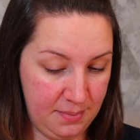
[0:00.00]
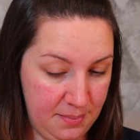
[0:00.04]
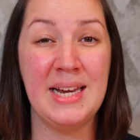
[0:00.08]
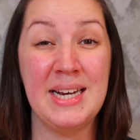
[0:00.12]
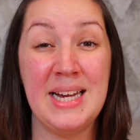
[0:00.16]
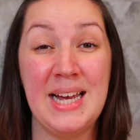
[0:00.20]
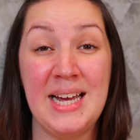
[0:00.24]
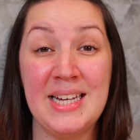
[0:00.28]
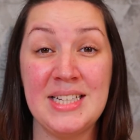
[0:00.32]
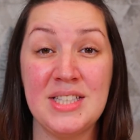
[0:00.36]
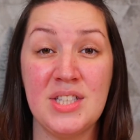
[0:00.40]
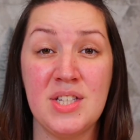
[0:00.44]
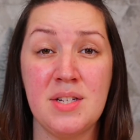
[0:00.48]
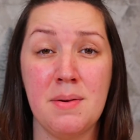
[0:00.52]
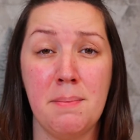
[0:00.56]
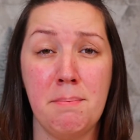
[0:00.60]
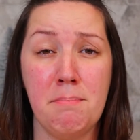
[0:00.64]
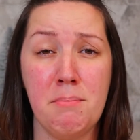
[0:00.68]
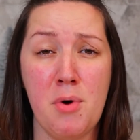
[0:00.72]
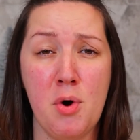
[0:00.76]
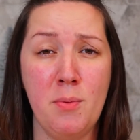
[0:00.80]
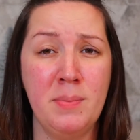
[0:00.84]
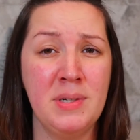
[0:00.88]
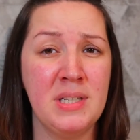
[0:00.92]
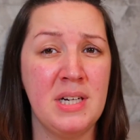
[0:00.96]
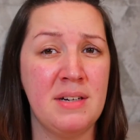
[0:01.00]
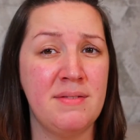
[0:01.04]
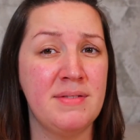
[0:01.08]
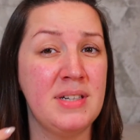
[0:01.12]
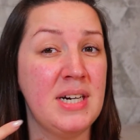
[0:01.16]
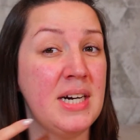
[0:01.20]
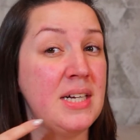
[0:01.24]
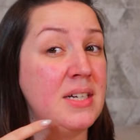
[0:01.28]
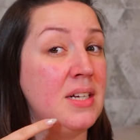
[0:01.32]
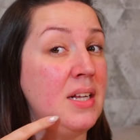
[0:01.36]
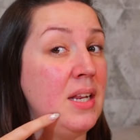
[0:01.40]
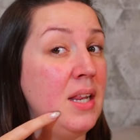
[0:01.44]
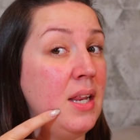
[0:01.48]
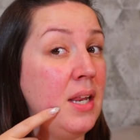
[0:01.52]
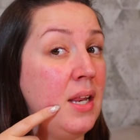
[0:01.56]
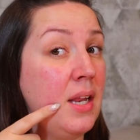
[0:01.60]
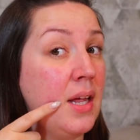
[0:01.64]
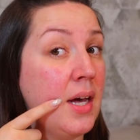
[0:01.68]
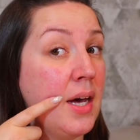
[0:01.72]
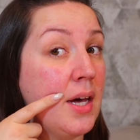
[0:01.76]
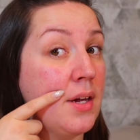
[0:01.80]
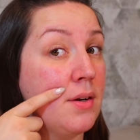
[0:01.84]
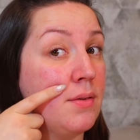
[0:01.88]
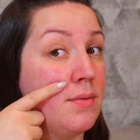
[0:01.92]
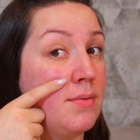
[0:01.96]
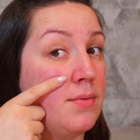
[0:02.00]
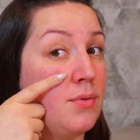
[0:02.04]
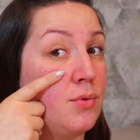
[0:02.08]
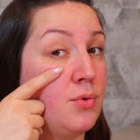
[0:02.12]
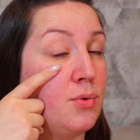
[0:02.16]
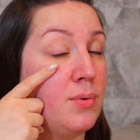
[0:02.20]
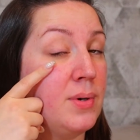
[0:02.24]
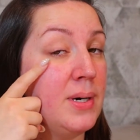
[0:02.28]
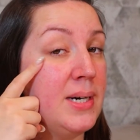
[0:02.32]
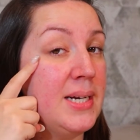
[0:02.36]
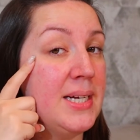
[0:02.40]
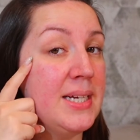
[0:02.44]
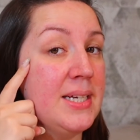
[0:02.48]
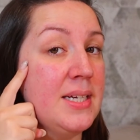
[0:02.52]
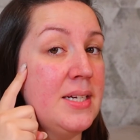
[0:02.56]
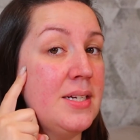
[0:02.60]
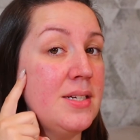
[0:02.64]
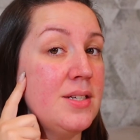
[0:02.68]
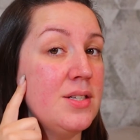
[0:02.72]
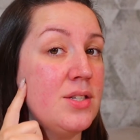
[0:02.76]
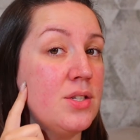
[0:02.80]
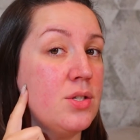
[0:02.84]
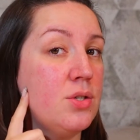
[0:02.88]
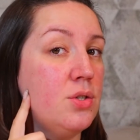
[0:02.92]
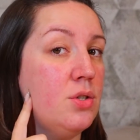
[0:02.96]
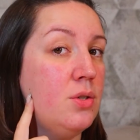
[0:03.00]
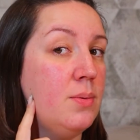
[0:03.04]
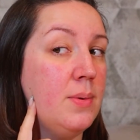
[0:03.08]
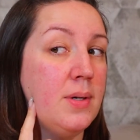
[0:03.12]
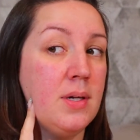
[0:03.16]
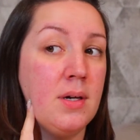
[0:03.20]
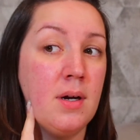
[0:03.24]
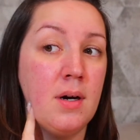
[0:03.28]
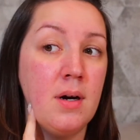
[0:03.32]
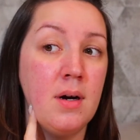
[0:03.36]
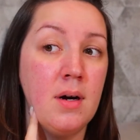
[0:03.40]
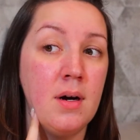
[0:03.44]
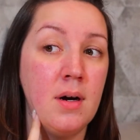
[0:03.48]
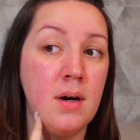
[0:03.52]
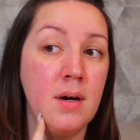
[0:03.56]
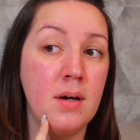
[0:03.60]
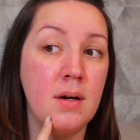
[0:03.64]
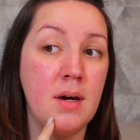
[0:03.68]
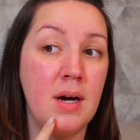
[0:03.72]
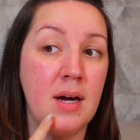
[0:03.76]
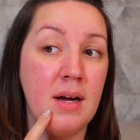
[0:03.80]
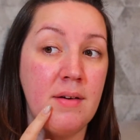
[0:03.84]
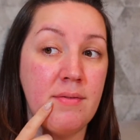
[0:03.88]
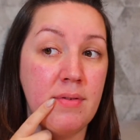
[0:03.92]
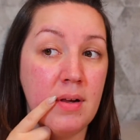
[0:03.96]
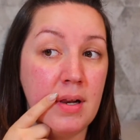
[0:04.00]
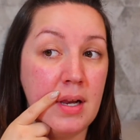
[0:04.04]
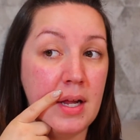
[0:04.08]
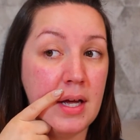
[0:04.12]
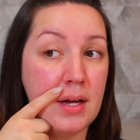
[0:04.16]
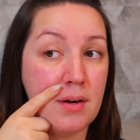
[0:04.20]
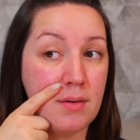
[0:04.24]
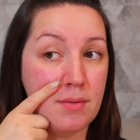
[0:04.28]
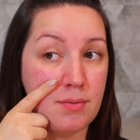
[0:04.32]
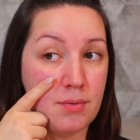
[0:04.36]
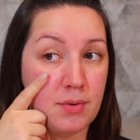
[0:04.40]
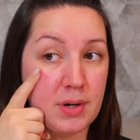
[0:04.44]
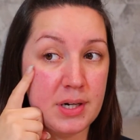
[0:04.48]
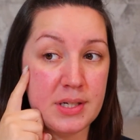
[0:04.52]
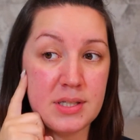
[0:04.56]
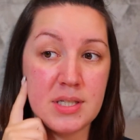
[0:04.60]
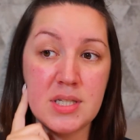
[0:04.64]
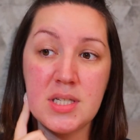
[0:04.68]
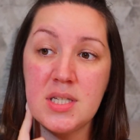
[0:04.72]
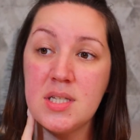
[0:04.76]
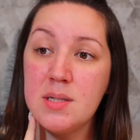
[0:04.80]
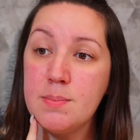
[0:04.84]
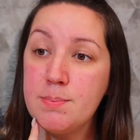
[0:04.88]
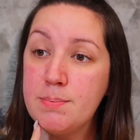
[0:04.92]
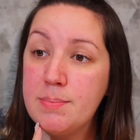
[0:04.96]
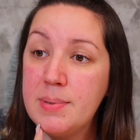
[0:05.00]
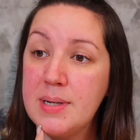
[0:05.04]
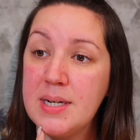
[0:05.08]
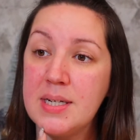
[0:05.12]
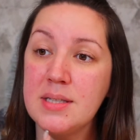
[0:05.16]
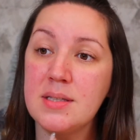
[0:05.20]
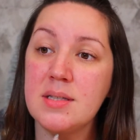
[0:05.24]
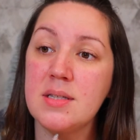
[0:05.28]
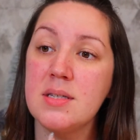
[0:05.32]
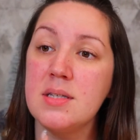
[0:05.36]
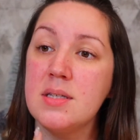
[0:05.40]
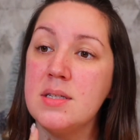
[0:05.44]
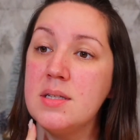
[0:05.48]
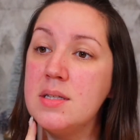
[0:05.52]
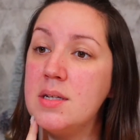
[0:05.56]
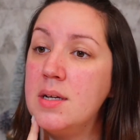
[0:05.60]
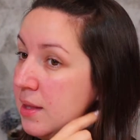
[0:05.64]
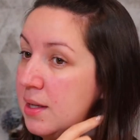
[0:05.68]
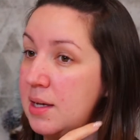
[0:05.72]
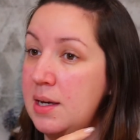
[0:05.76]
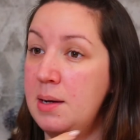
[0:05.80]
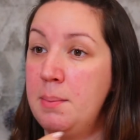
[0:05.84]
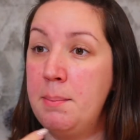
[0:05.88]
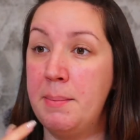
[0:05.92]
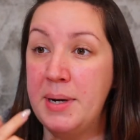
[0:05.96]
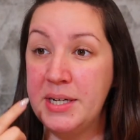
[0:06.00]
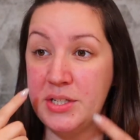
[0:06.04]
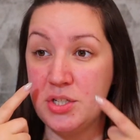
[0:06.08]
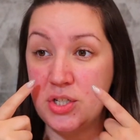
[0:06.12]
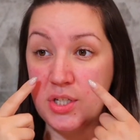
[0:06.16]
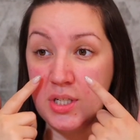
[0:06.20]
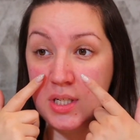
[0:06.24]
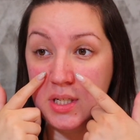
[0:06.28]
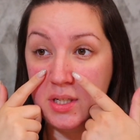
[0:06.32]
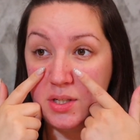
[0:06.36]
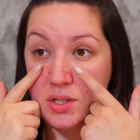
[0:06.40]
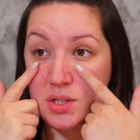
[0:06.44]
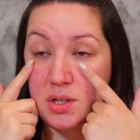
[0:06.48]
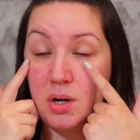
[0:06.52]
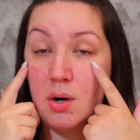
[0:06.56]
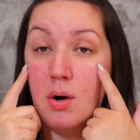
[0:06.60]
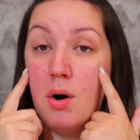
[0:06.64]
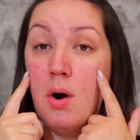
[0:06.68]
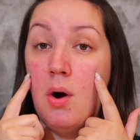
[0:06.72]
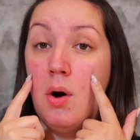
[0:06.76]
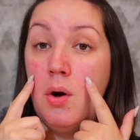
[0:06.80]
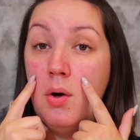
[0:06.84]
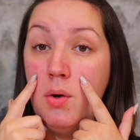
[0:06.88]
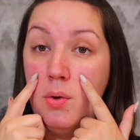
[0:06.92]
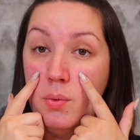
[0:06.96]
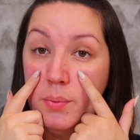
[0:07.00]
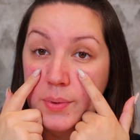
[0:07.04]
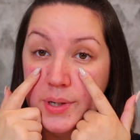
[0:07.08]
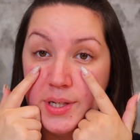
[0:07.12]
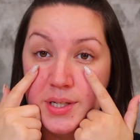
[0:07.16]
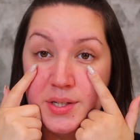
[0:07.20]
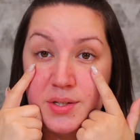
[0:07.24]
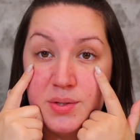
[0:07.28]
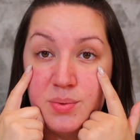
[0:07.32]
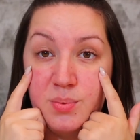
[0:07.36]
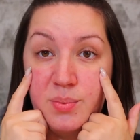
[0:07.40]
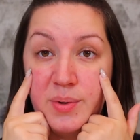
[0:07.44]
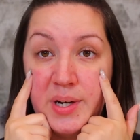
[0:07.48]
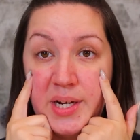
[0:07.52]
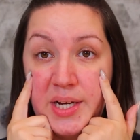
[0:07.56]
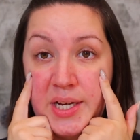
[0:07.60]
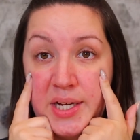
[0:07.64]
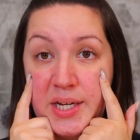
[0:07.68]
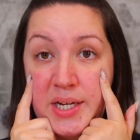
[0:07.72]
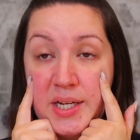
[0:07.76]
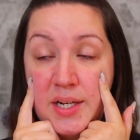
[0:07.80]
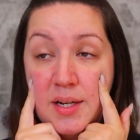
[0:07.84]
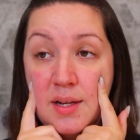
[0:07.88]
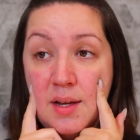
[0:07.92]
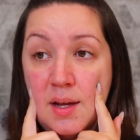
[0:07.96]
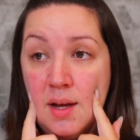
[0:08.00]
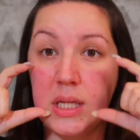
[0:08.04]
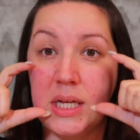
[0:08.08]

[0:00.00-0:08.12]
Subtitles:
And at the moment, I've got a lot of redness going on. I have a lot of red spots, and then my cheeks are always red.